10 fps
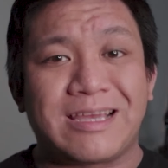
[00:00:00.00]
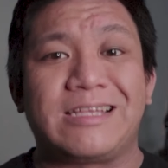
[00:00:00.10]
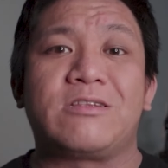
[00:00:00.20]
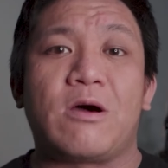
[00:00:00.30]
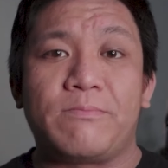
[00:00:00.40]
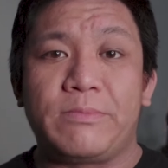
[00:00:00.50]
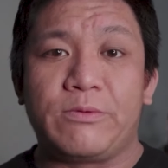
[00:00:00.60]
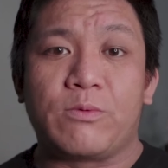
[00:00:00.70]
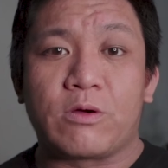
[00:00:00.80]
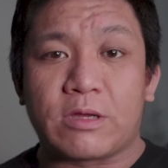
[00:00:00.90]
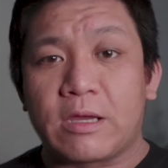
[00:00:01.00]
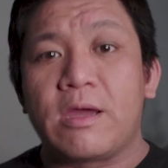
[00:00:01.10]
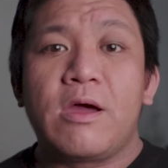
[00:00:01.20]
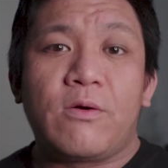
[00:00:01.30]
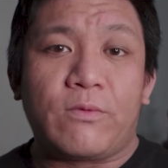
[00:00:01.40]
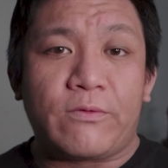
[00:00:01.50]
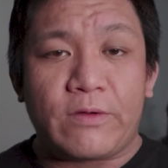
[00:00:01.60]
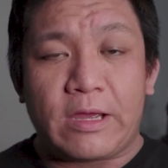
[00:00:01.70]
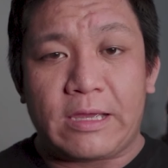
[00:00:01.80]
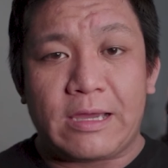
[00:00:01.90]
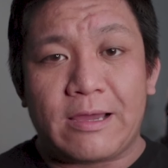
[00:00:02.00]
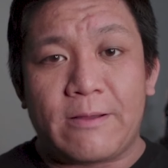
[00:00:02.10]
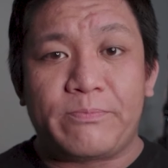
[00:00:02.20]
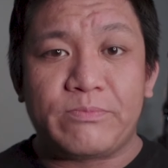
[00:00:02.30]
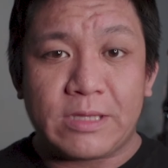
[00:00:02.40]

and not be working with a um,